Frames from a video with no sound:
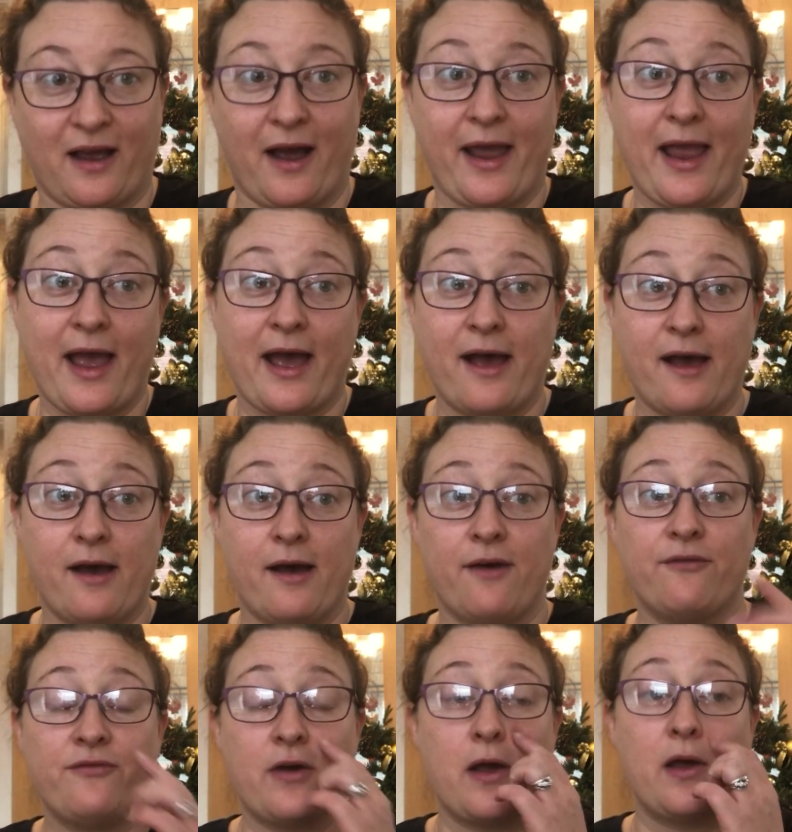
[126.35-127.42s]
I
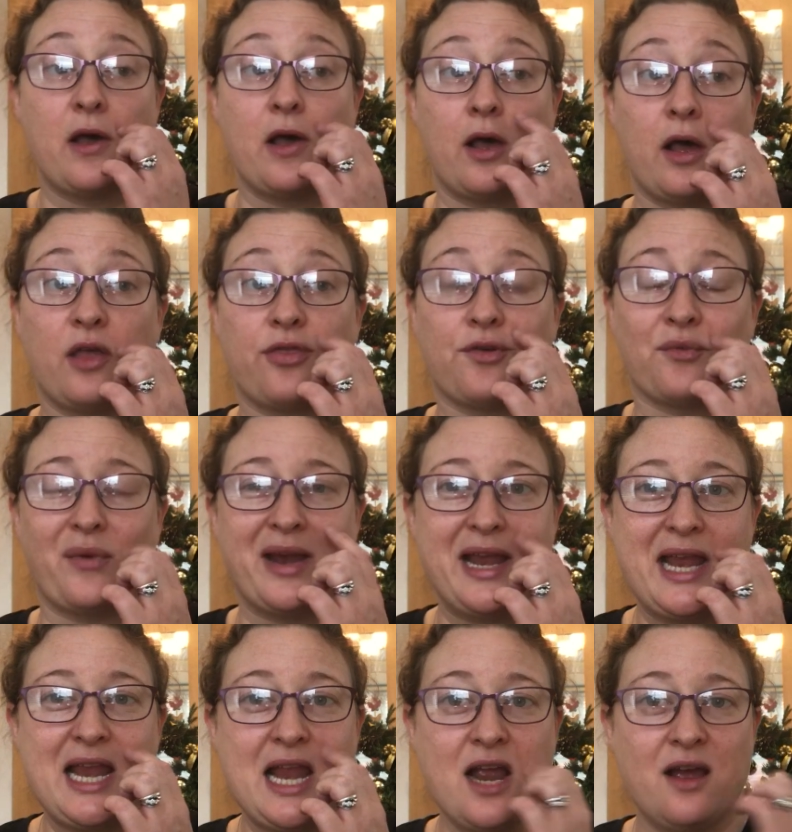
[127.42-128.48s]
have
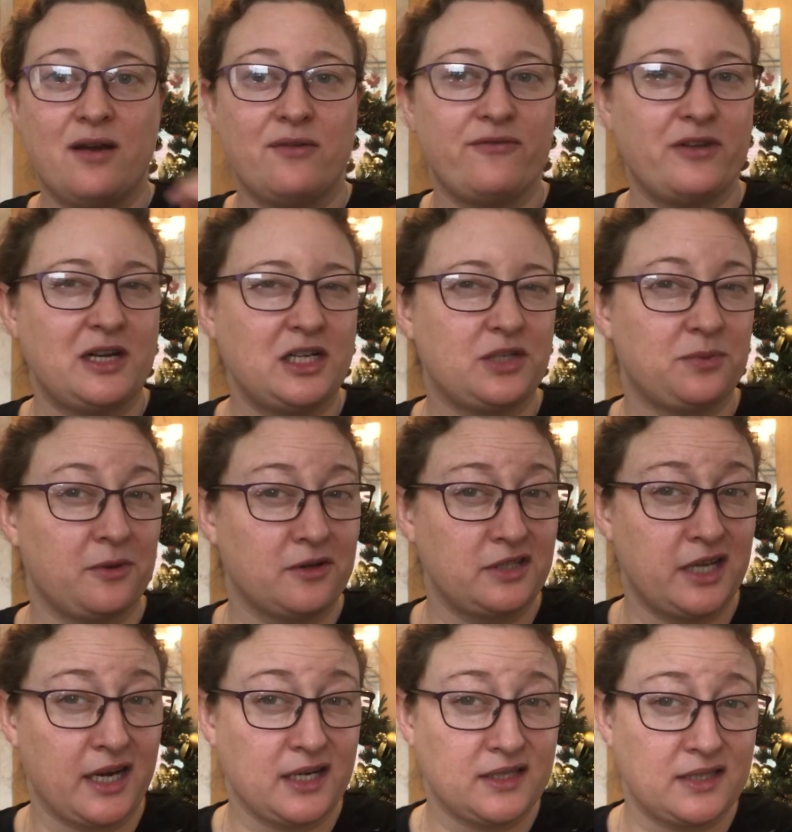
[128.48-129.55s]
3 finished
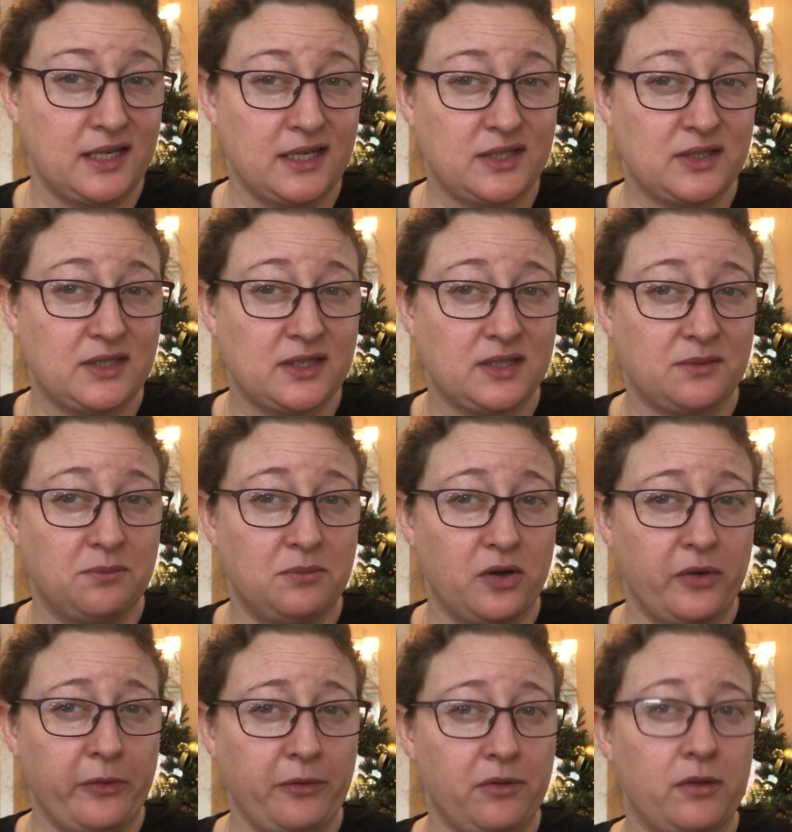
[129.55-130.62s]
projects this
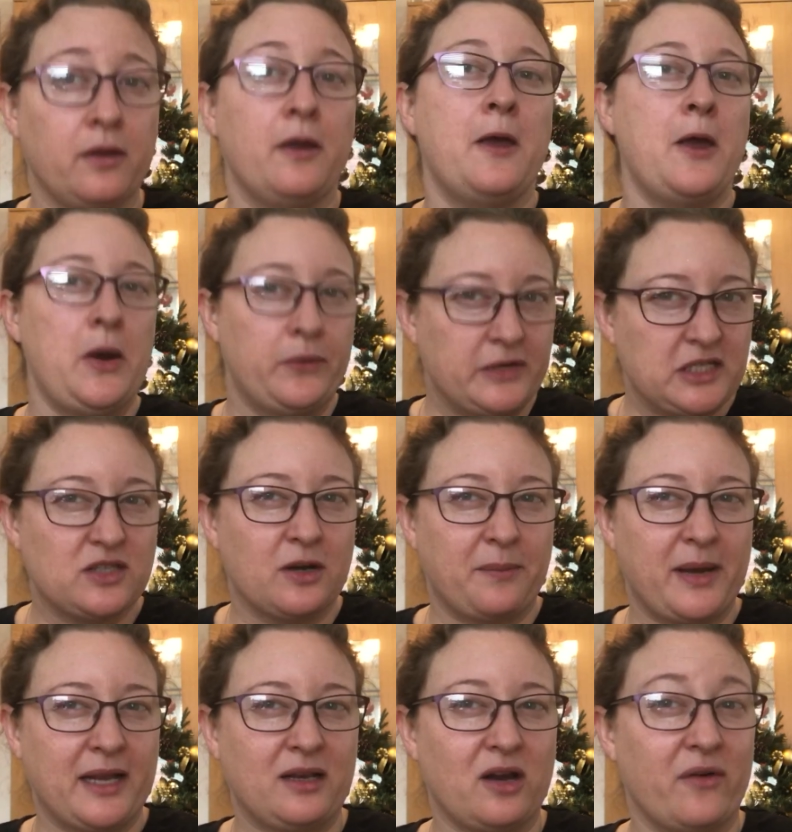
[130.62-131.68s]
month, which is not
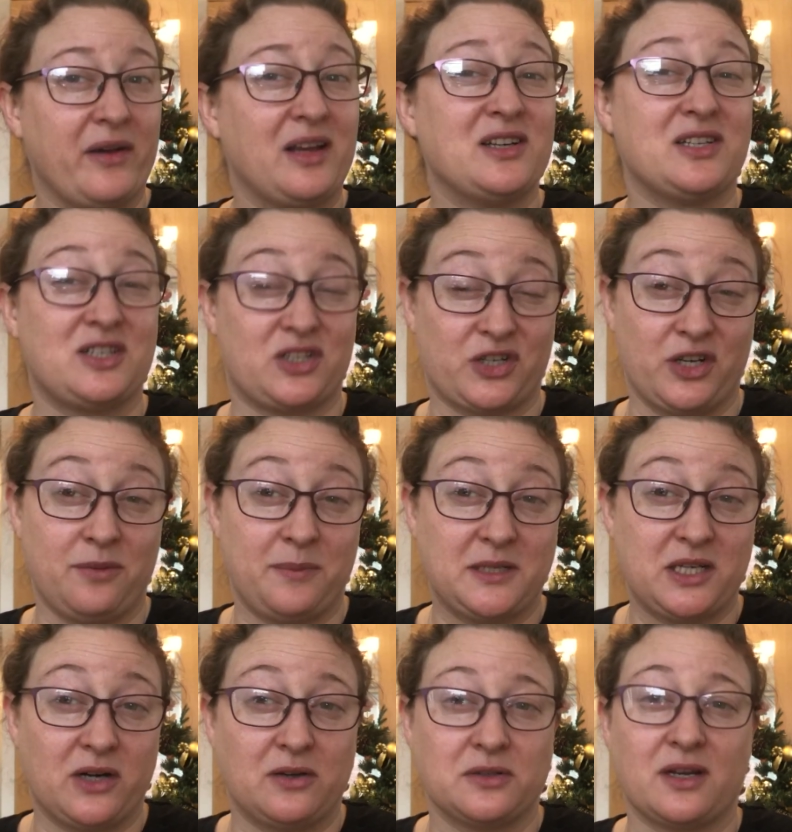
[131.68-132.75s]
bad going because truth be
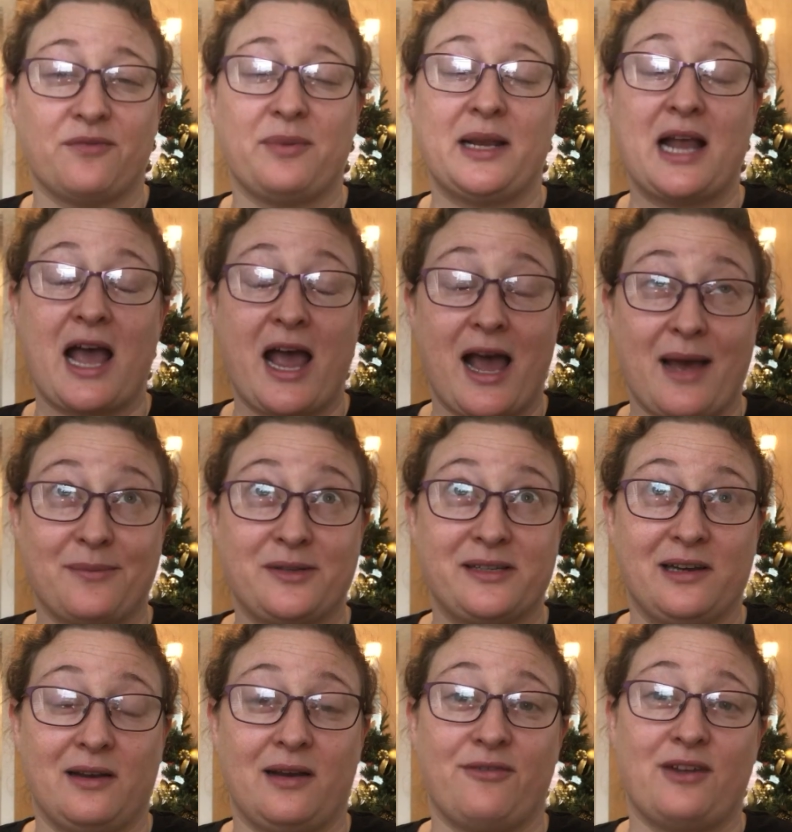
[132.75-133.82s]
told, I've been
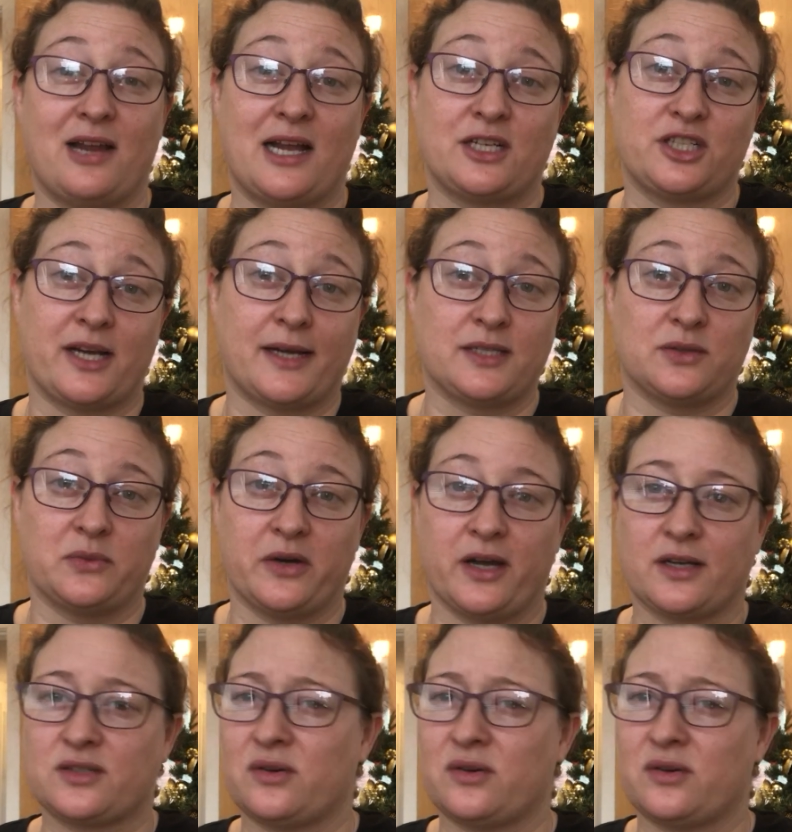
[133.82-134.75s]
absolutely flat chat at work.